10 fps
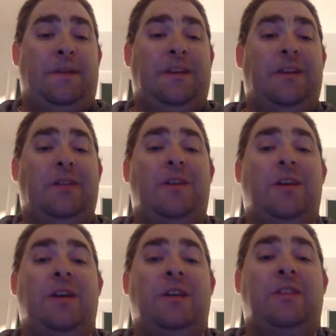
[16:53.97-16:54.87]
Derek
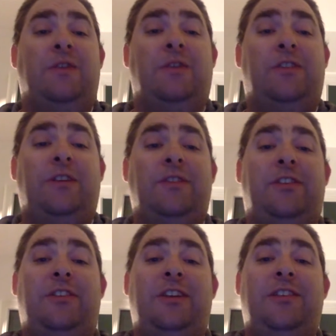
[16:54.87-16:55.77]
Law got his first save of the
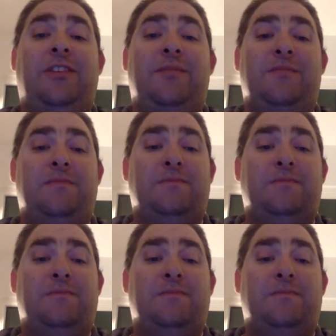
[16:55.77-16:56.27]
season.